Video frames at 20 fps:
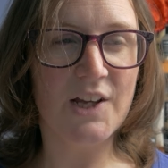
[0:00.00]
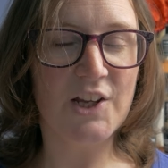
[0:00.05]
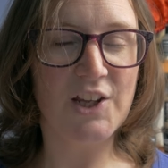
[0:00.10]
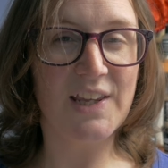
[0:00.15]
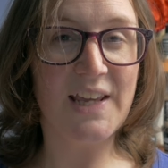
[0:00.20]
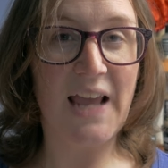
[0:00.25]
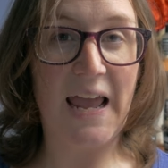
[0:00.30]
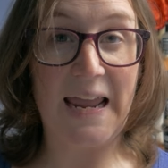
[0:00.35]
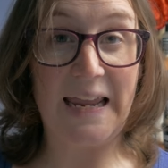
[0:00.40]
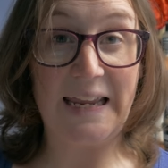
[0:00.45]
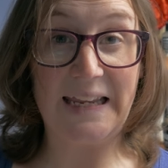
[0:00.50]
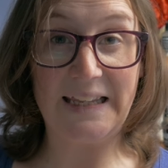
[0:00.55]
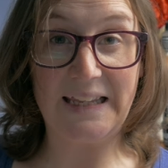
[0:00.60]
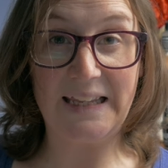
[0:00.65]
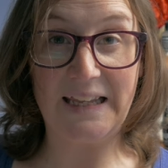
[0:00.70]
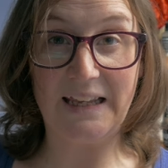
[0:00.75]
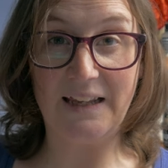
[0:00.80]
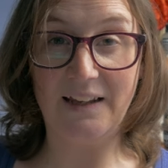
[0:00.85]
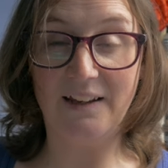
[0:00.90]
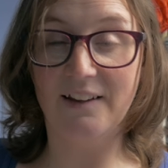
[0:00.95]

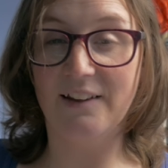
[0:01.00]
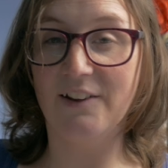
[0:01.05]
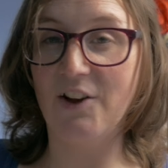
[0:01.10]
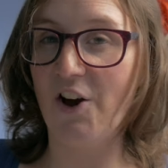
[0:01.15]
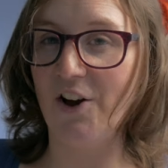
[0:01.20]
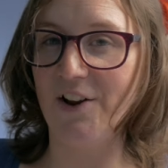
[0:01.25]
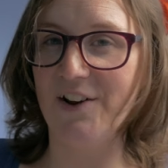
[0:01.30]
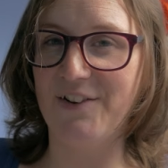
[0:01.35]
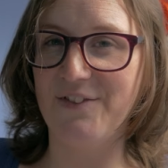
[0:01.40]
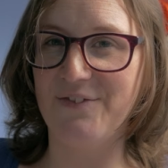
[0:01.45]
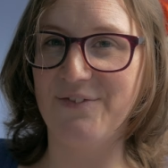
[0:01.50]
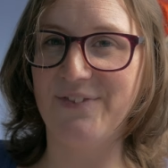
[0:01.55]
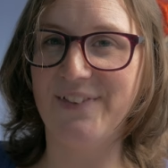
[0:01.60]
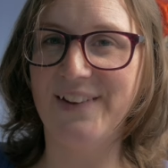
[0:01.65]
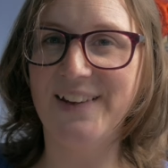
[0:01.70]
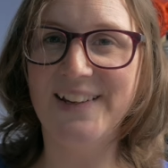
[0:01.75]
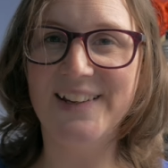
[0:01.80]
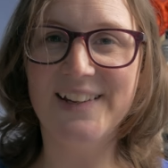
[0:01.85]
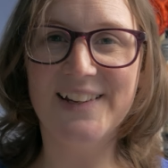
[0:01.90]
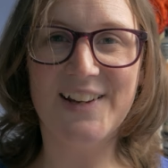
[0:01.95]
cake kind
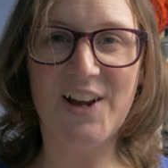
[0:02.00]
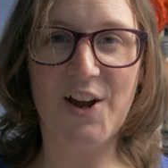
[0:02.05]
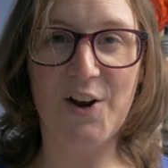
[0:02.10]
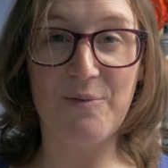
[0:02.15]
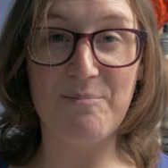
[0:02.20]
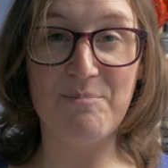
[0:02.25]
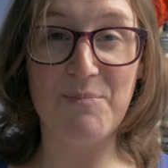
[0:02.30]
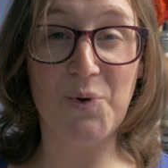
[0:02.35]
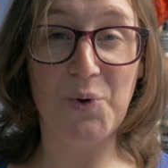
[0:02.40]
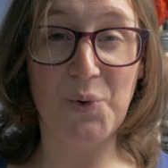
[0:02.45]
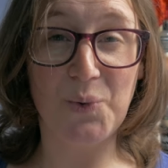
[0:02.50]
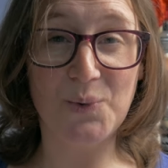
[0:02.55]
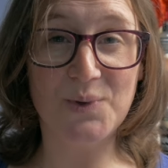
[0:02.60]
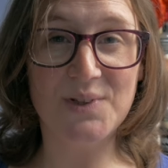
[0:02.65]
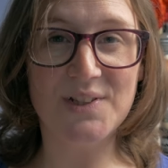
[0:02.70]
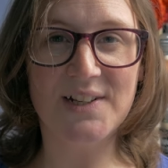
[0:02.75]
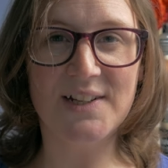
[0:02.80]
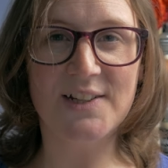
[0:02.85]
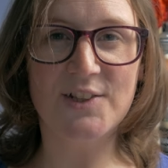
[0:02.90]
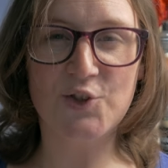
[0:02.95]
of
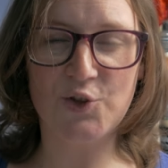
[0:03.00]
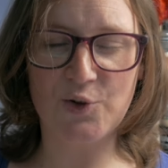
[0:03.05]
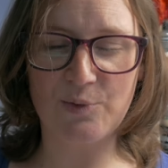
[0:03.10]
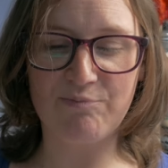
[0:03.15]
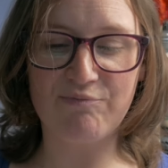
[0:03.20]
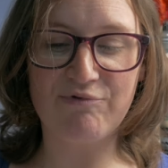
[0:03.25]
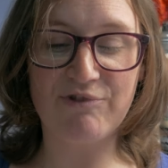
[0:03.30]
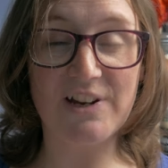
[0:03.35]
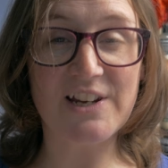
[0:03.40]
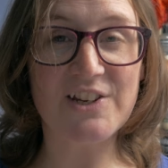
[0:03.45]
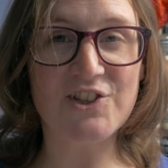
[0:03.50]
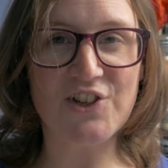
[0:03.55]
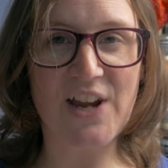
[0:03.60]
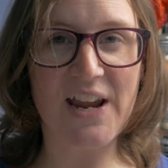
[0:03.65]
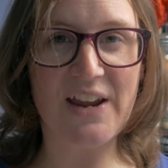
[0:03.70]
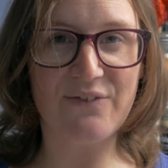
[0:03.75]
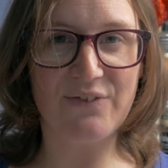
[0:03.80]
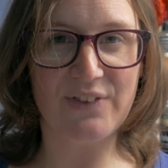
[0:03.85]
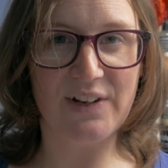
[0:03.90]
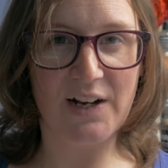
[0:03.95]
mood to
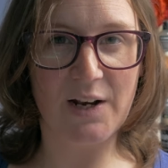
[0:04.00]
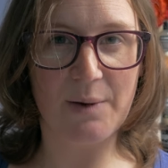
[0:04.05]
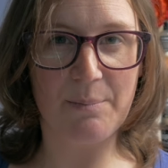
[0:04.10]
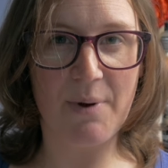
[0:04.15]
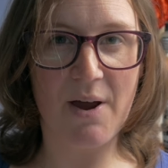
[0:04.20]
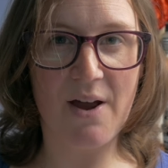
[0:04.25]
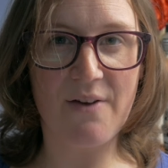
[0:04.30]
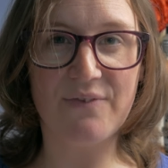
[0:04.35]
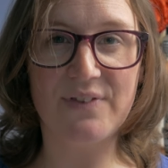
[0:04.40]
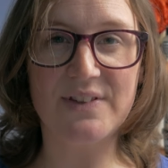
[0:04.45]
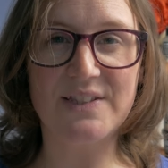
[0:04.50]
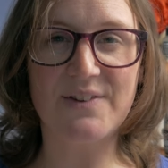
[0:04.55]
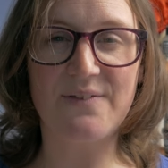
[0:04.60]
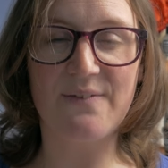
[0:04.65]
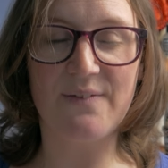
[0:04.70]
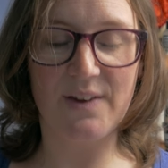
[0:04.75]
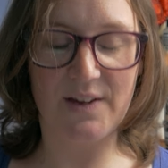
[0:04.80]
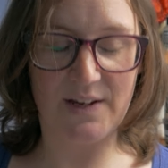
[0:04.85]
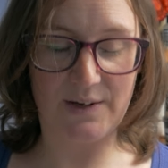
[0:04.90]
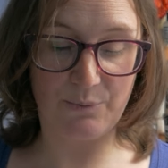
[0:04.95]
appreciate Vanilla Puff.
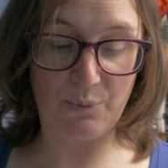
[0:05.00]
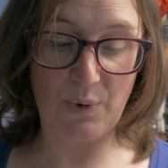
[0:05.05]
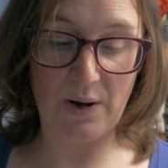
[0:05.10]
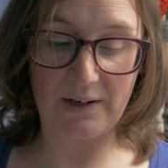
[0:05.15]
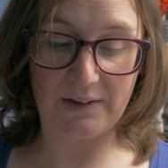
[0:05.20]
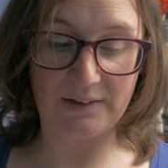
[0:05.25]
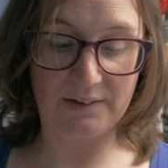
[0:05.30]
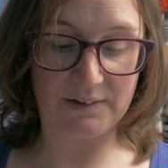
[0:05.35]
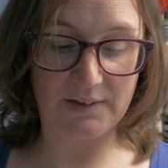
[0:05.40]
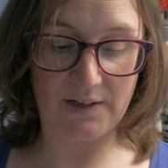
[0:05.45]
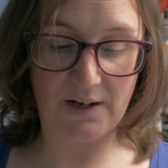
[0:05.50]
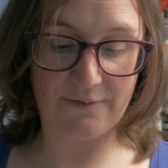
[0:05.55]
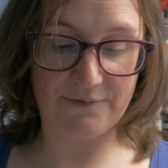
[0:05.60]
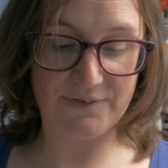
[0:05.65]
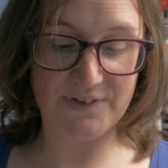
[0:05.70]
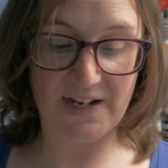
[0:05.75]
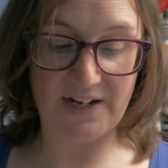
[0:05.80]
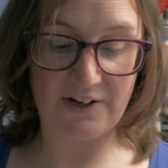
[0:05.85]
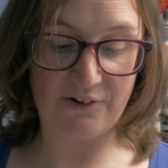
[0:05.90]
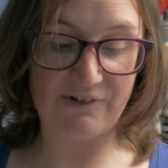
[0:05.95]
Well, I've
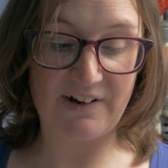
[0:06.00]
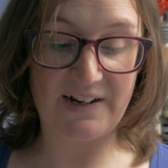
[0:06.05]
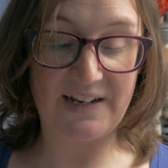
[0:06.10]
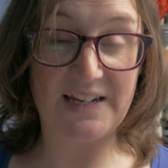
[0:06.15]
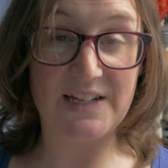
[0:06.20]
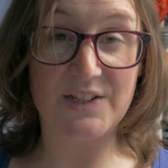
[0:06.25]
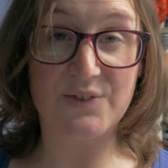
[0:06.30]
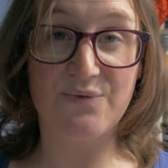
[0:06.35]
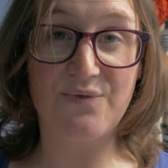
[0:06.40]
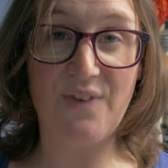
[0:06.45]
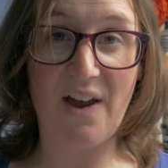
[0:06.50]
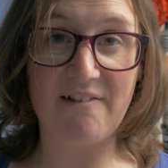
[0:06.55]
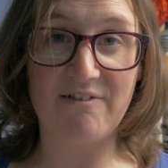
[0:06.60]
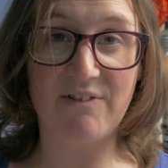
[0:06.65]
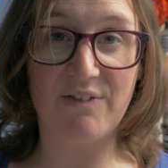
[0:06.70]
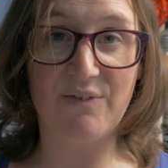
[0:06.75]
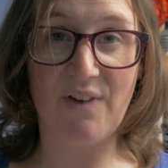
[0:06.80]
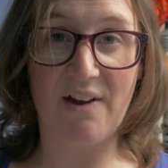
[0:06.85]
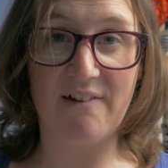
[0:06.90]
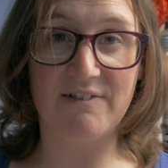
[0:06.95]
said it already, it's
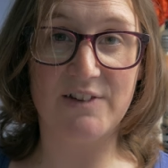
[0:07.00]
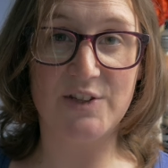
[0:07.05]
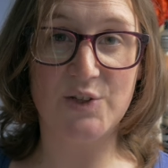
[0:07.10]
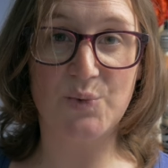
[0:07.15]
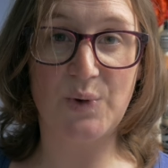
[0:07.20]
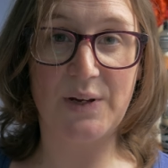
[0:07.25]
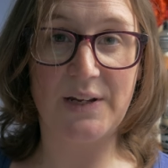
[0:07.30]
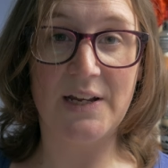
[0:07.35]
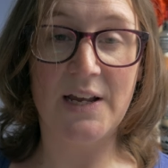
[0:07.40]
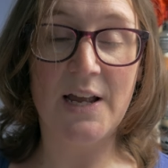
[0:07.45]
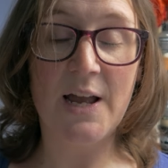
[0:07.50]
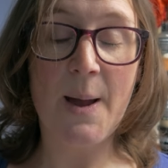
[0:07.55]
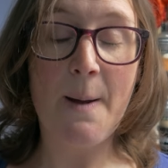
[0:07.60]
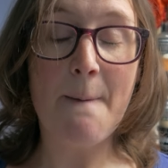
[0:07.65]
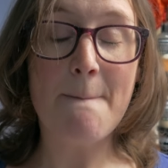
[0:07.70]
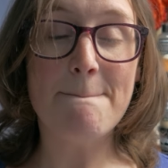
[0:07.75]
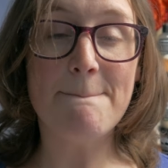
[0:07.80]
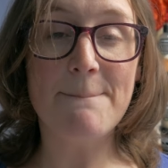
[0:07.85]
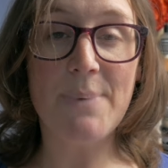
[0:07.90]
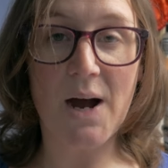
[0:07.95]
very, very sweet.
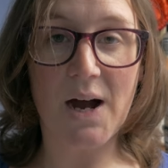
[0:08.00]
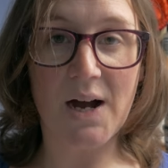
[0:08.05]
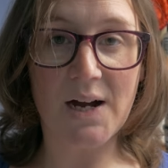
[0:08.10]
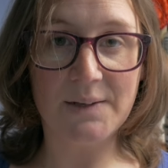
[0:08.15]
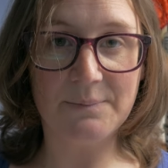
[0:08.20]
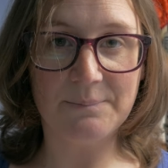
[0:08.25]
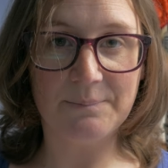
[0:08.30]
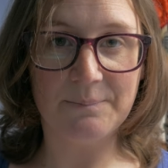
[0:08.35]
But